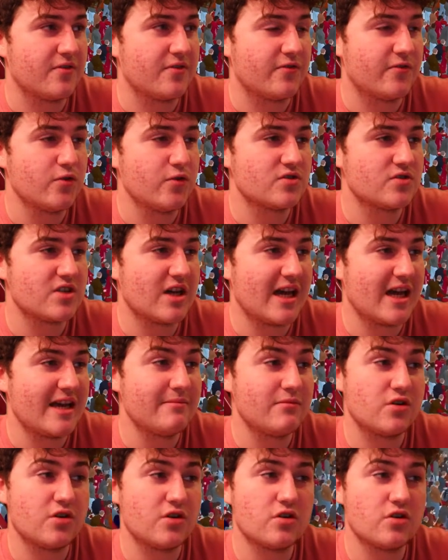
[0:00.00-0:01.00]
Full
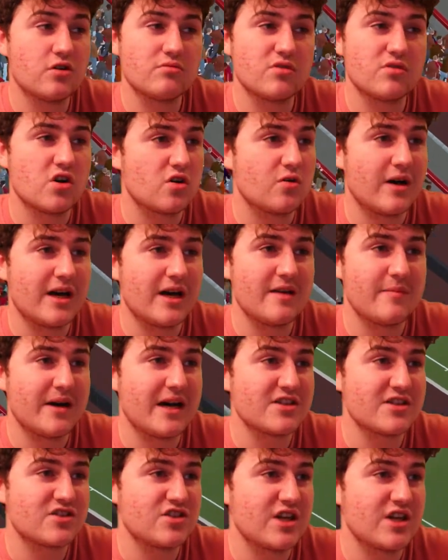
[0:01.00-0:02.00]
time? Nope, not quite.
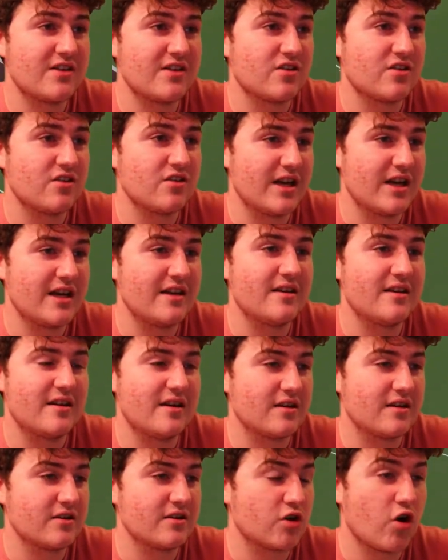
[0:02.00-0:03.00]
Bass General in.
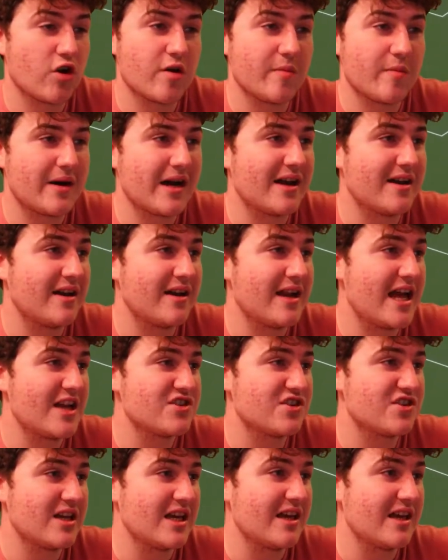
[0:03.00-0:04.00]
Connor Barron,
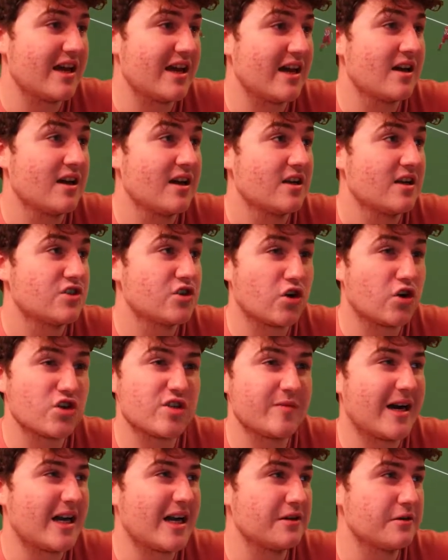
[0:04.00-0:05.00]
edge of the area. Josh
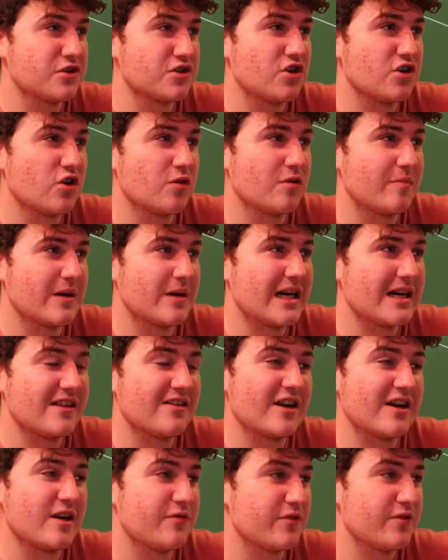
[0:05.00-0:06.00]
Emmanuel's got one back. That'll
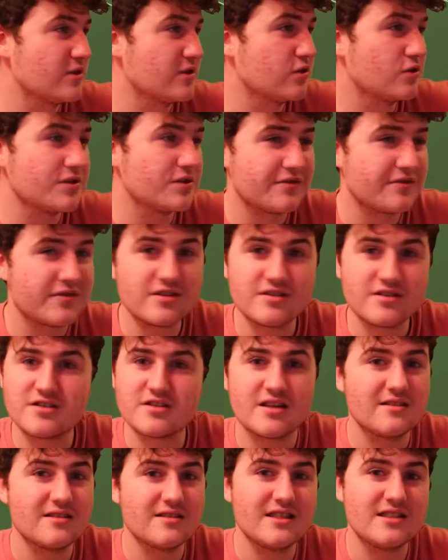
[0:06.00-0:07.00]
help for goal difference,
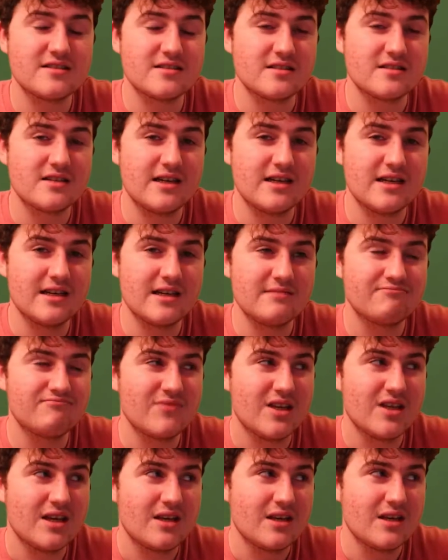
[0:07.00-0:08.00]
at least.
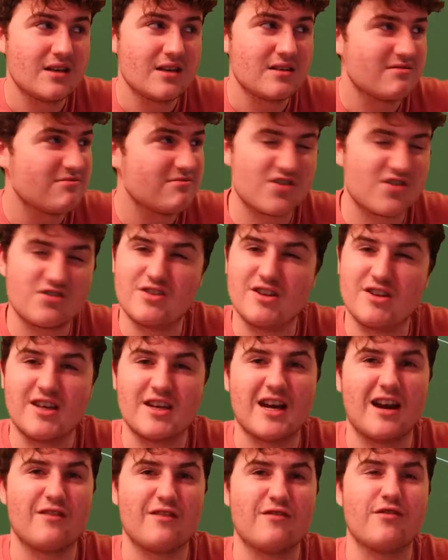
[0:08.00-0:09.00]
Doesn't really
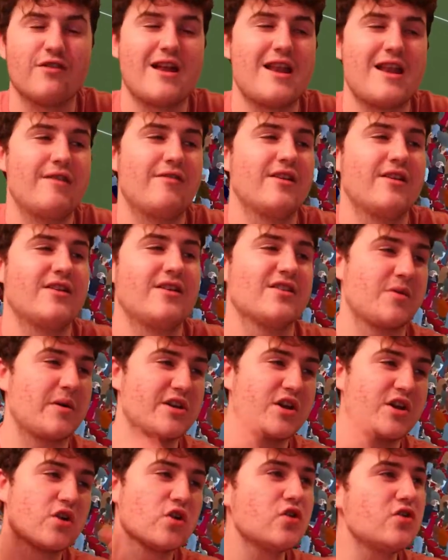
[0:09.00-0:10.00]
count for anything, does it, when
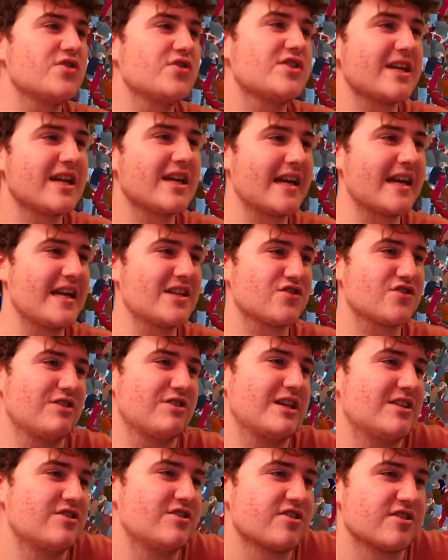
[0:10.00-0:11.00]
you're losing against
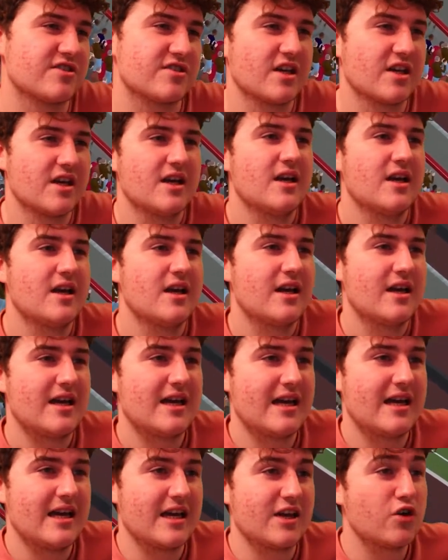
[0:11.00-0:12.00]
Rangers?
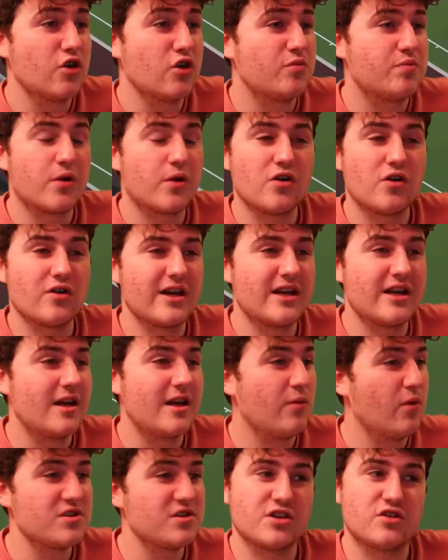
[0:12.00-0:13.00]
Good ball in.
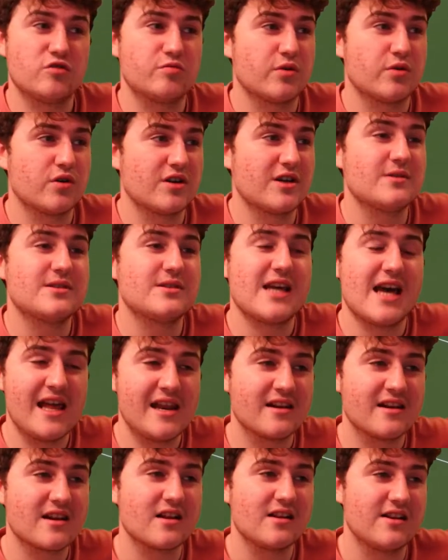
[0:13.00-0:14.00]
It wasn't a good ball in. It was
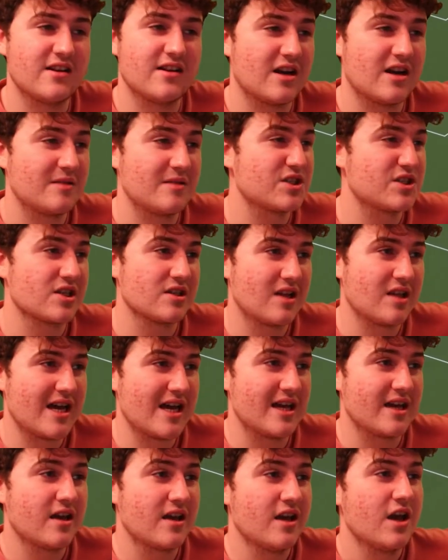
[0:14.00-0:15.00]
headed clear. I'm just
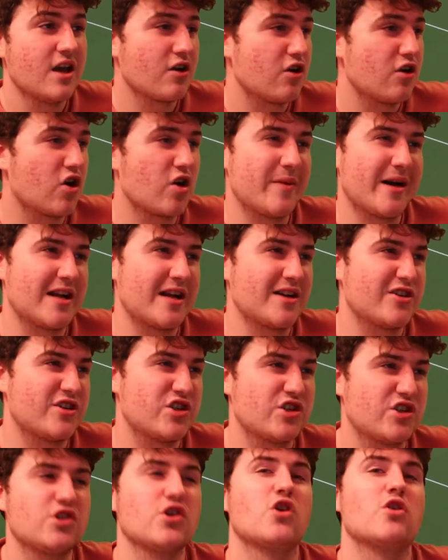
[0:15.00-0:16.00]
lying. Connor Barron's
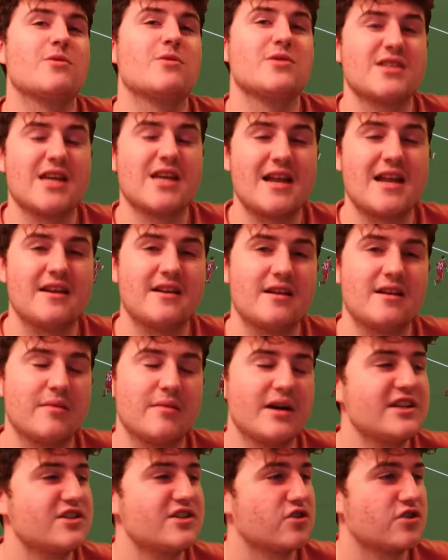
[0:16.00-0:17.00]
shot was headed in
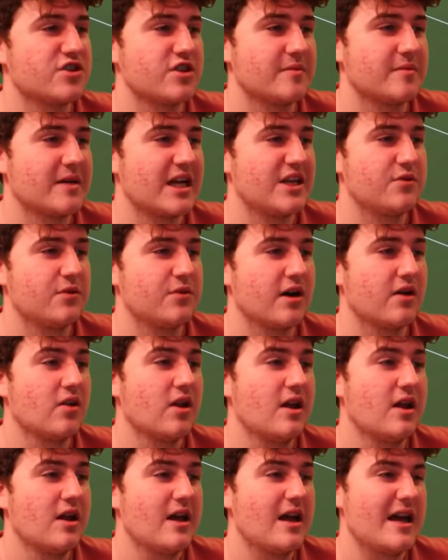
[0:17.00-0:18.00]
by Josh Emmanuel.
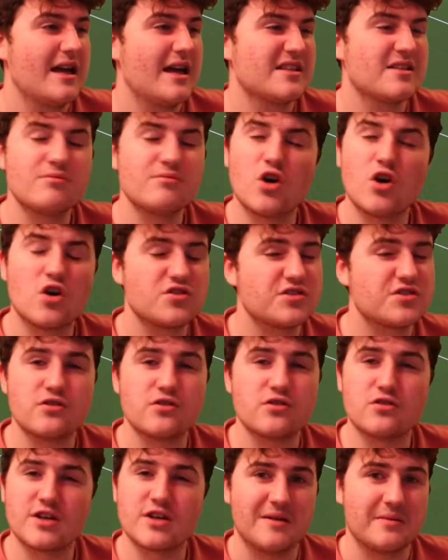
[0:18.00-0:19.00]
Some dodgy
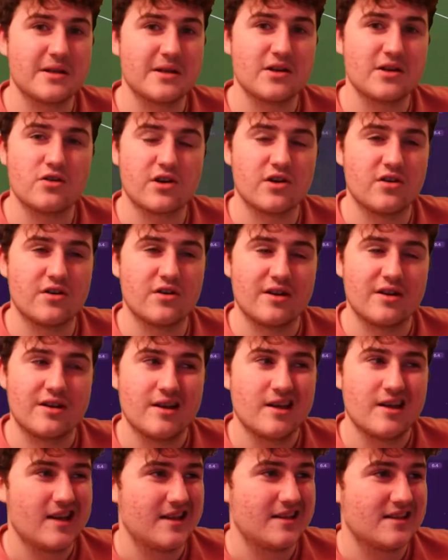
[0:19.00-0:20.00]
goalkeeping going on
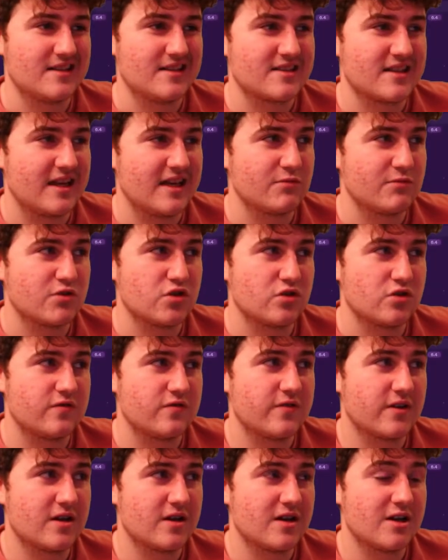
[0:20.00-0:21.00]
in this game so
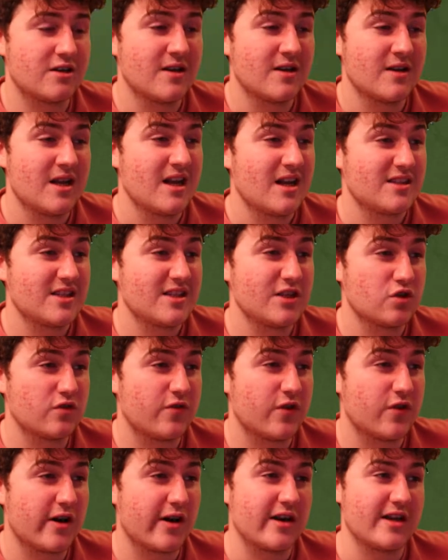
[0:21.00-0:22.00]
far. Say so
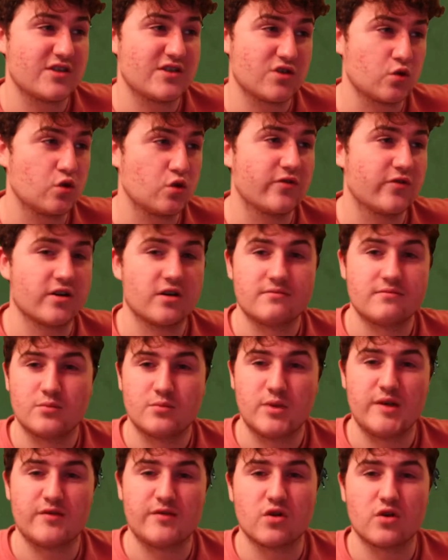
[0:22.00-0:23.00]
far, it's over.
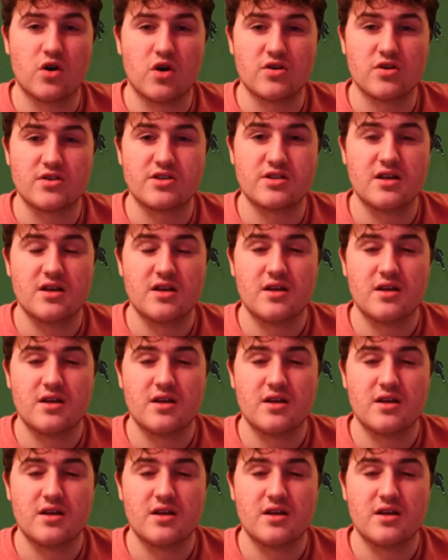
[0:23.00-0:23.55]
We've lost.